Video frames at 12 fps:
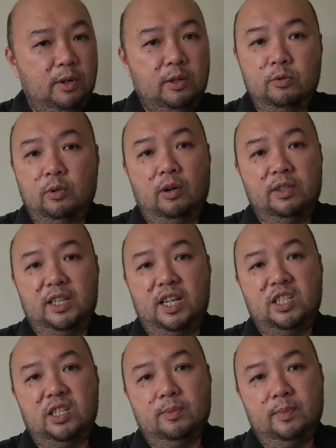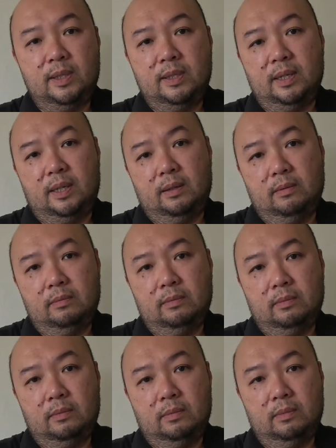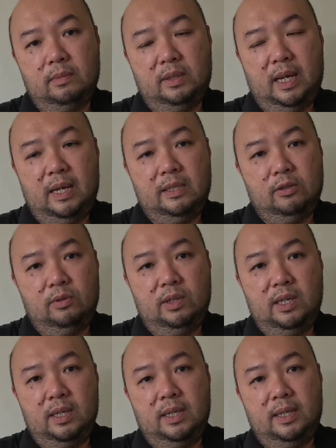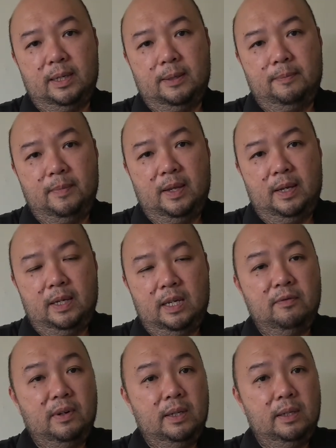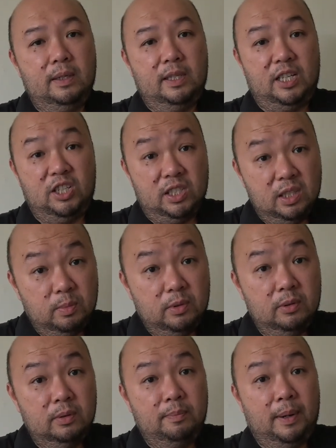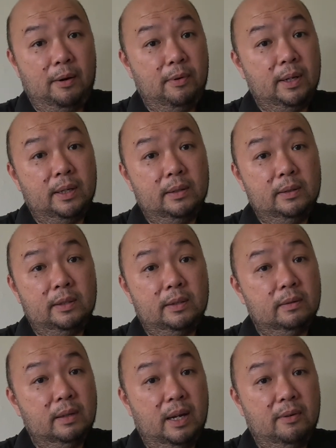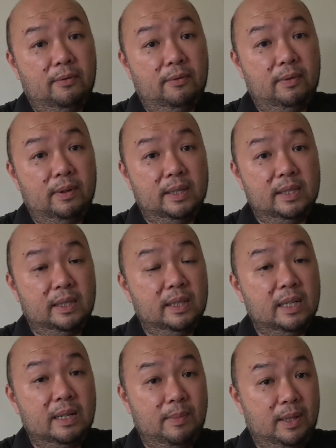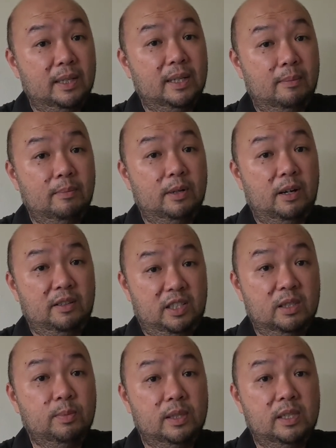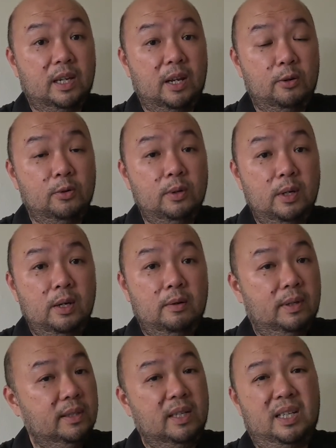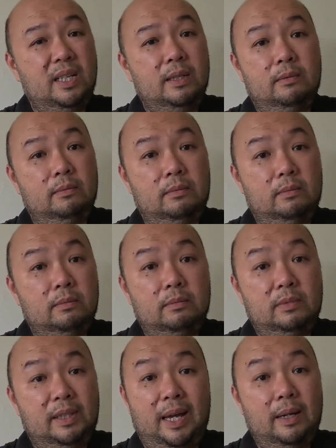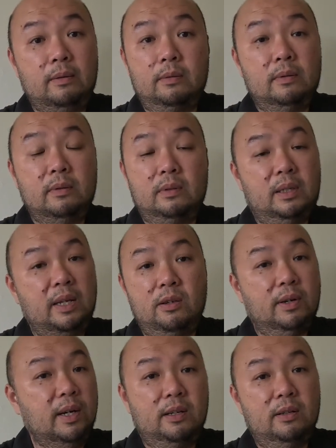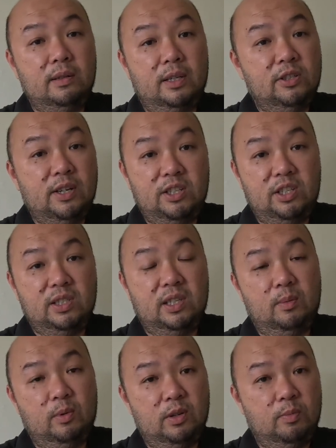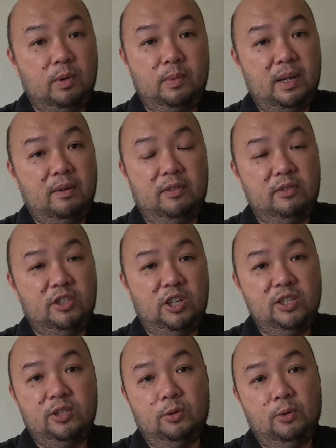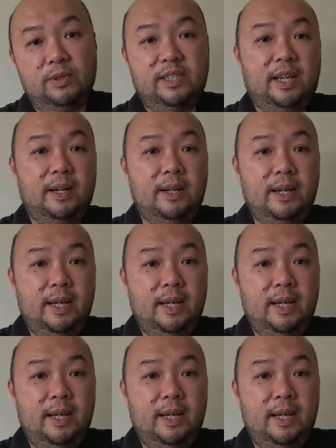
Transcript: redo all the adjustments, and there is only even the adjustable bearings have a certain limited number of adjustments you can do. Once you hit that, then you cannot actually adjust anymore. You probably have to change the whole set